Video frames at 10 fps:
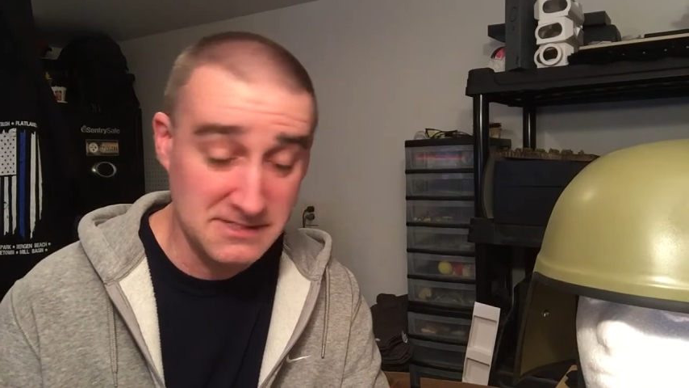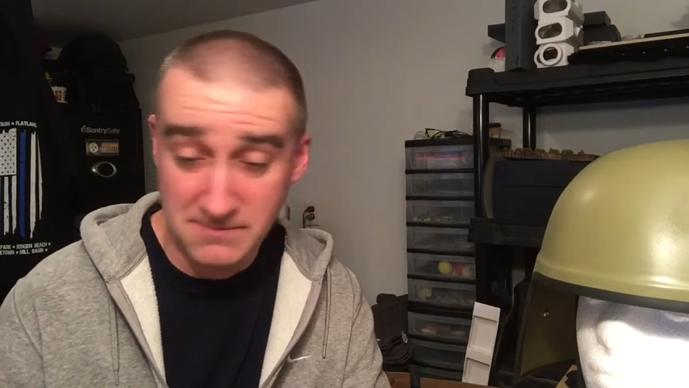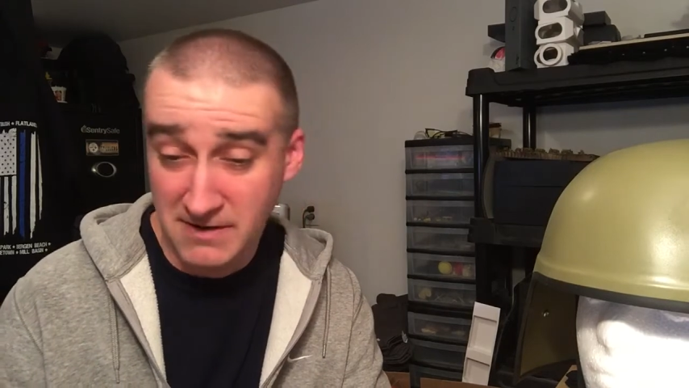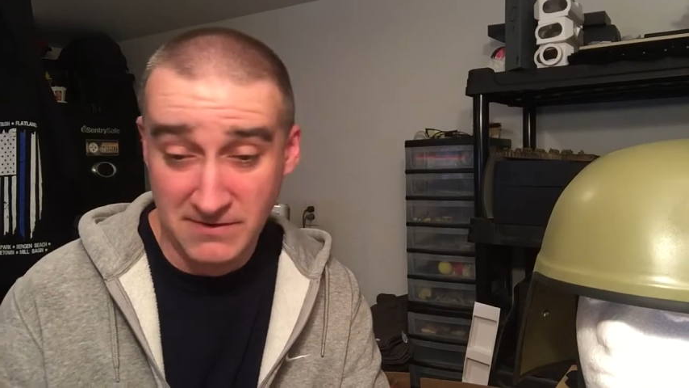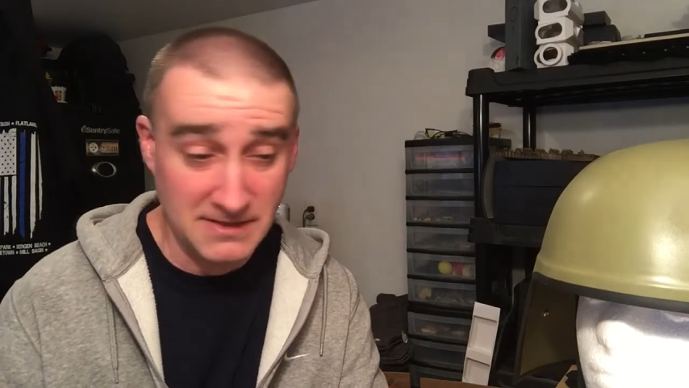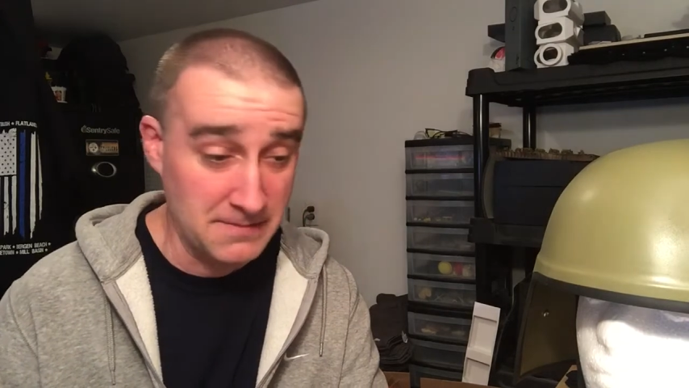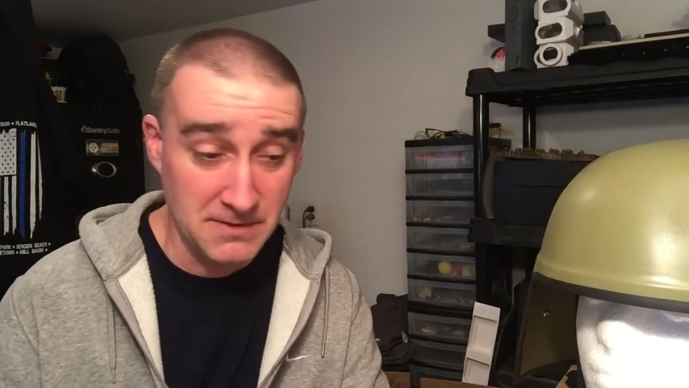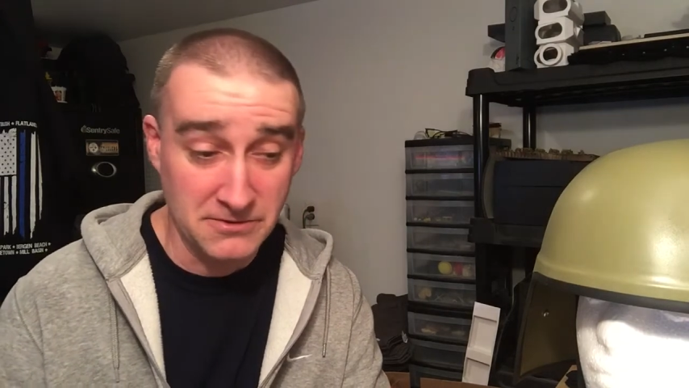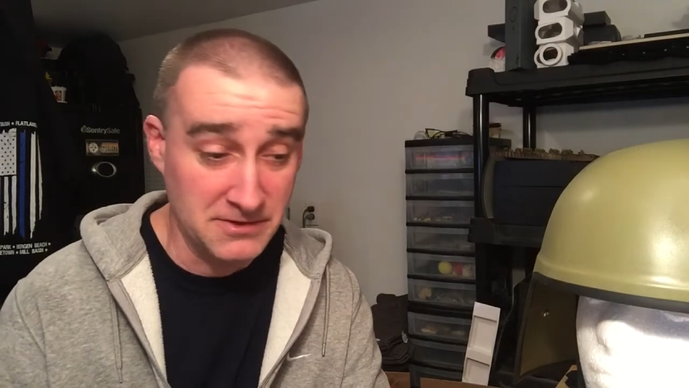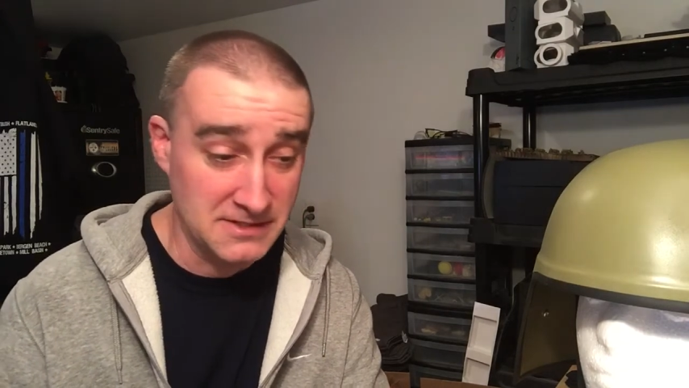As a matter of fact, I
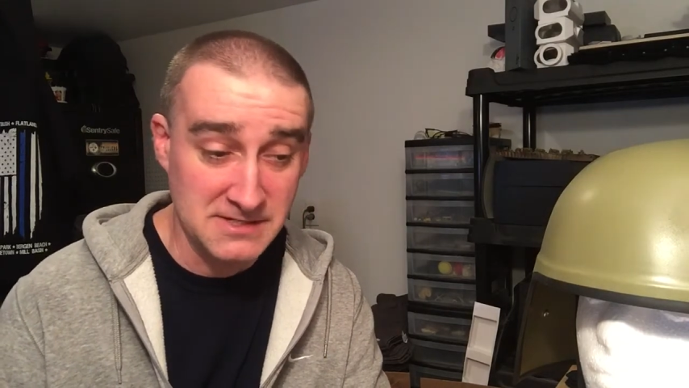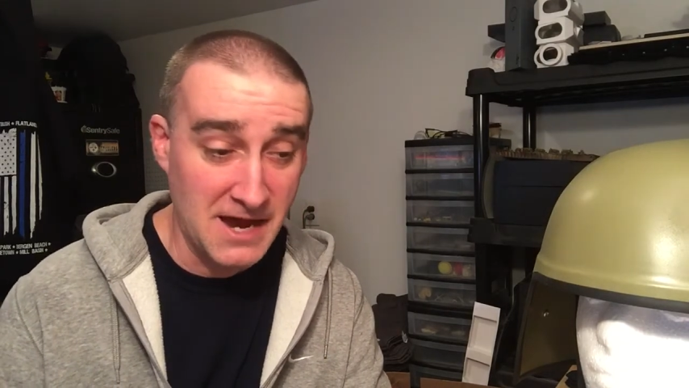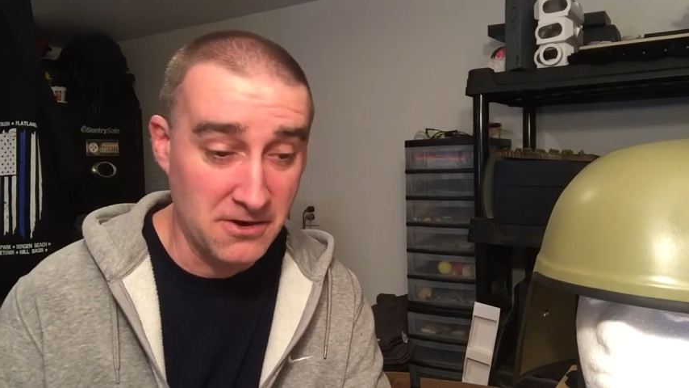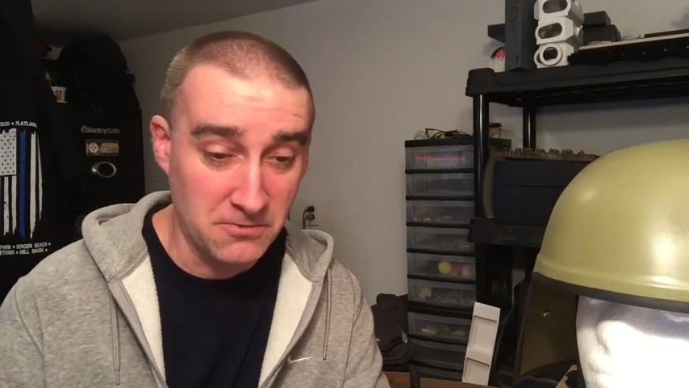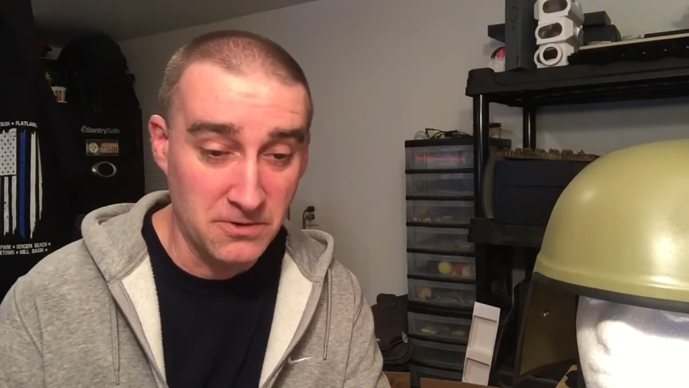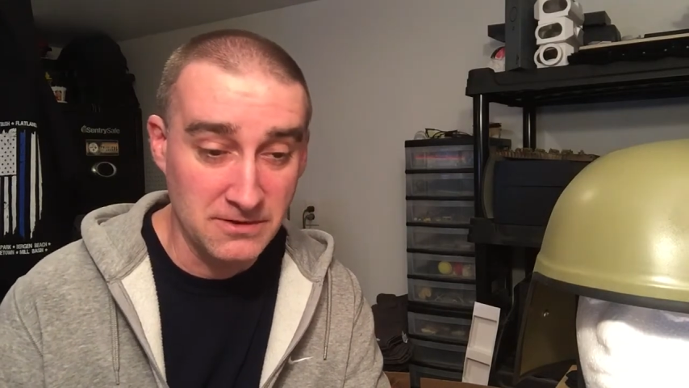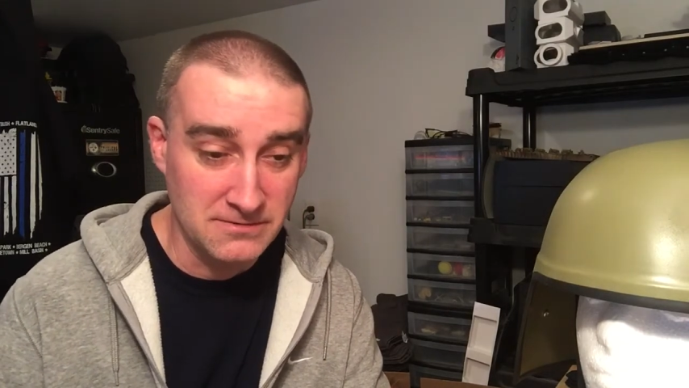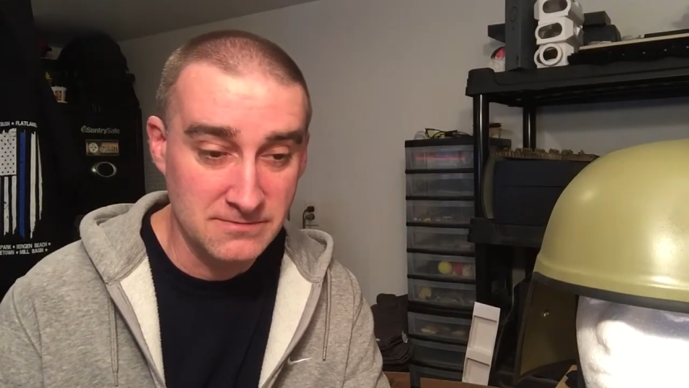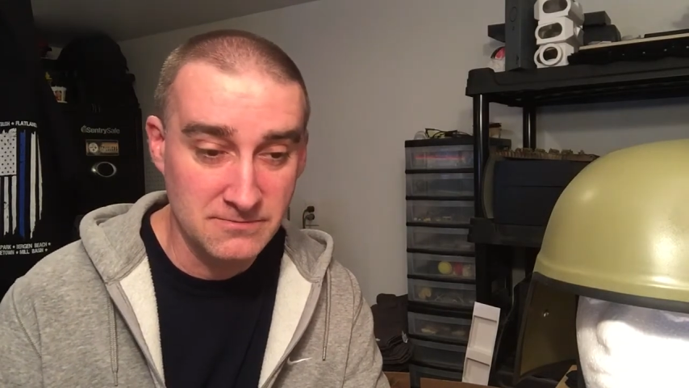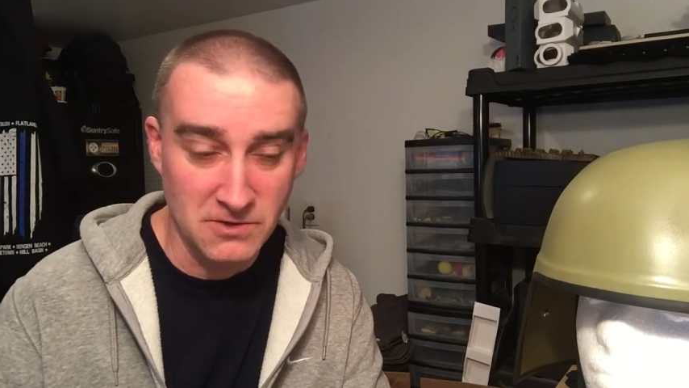built an entire
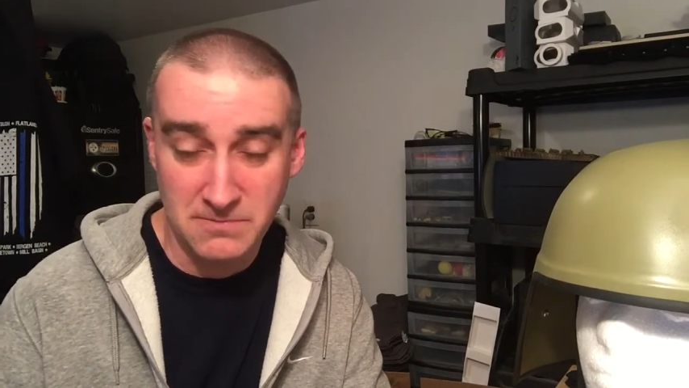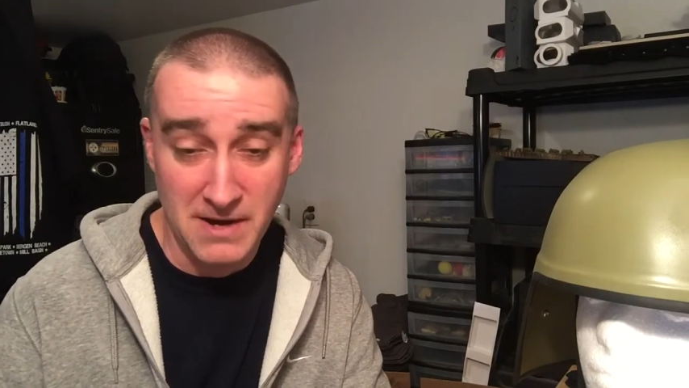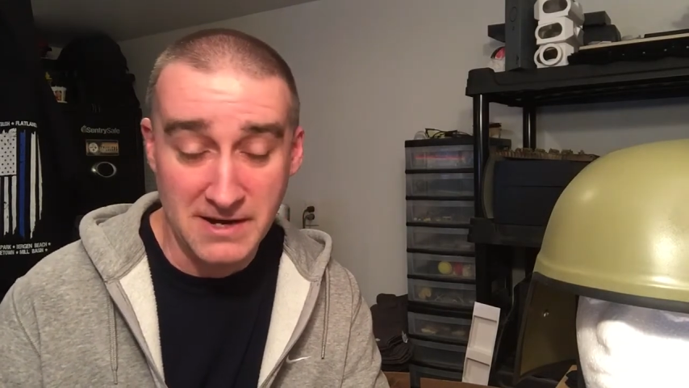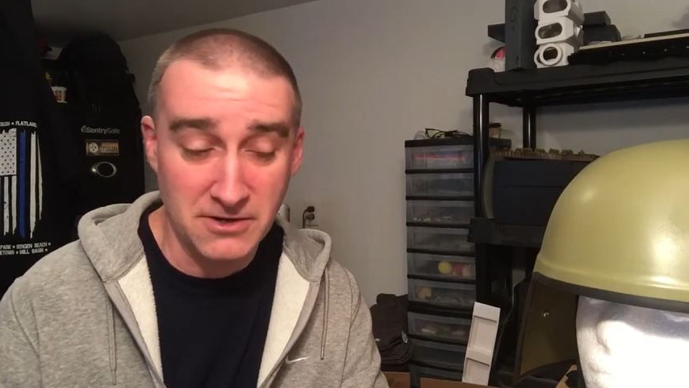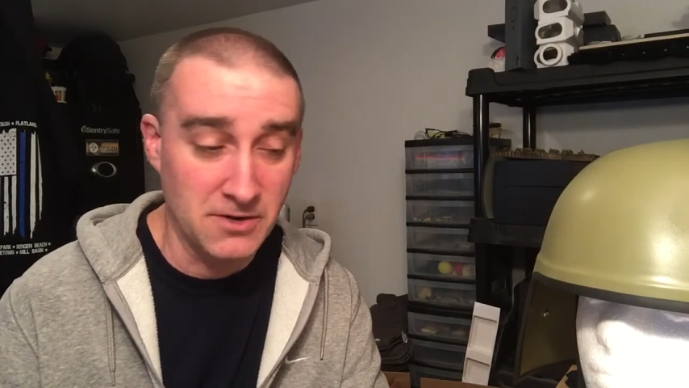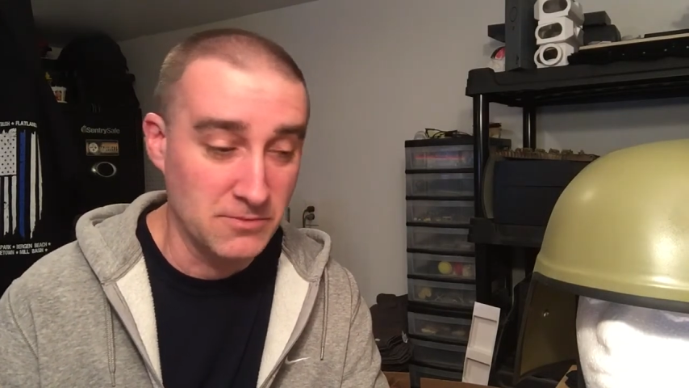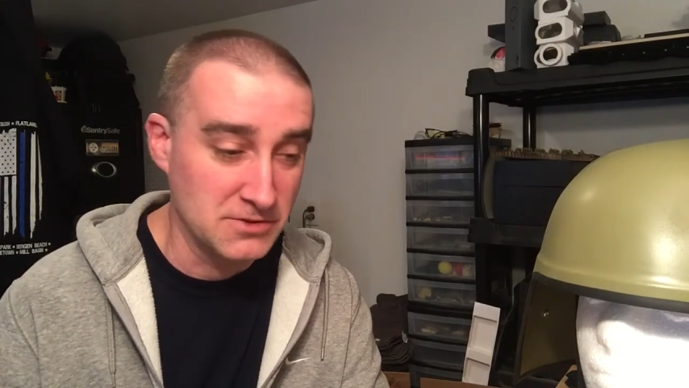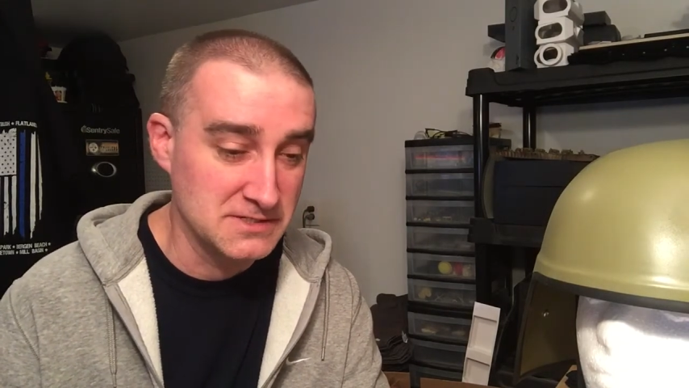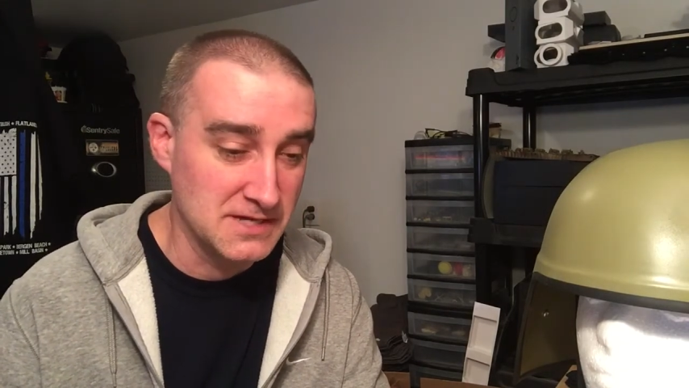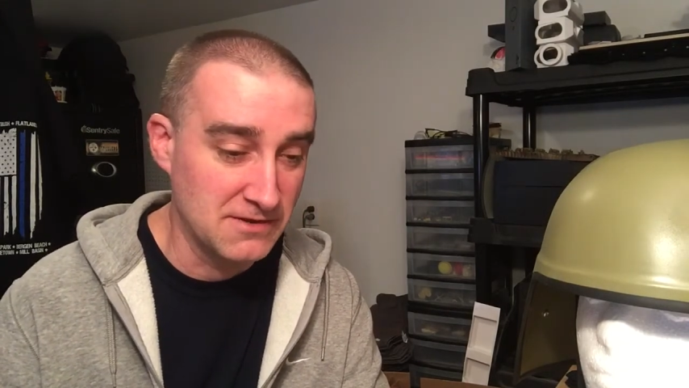one with body armor
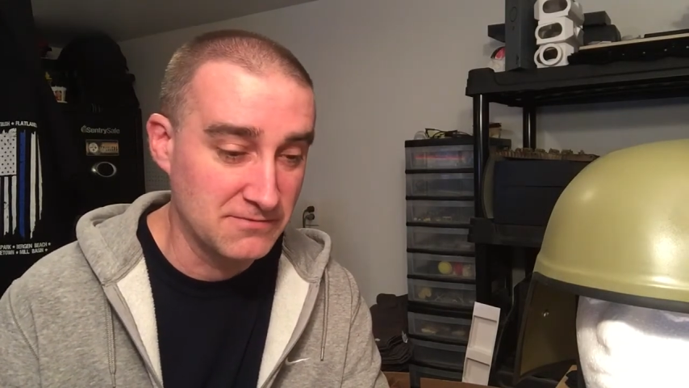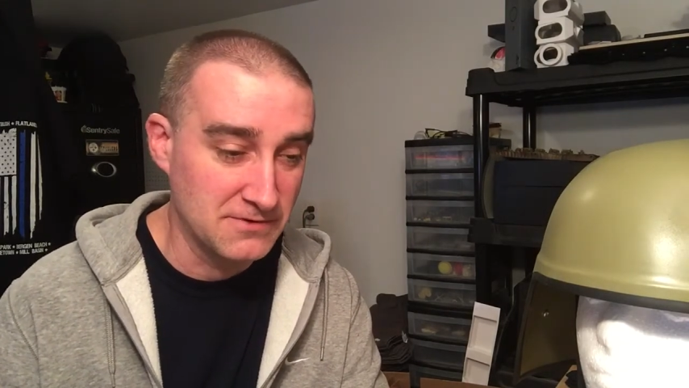and stuff.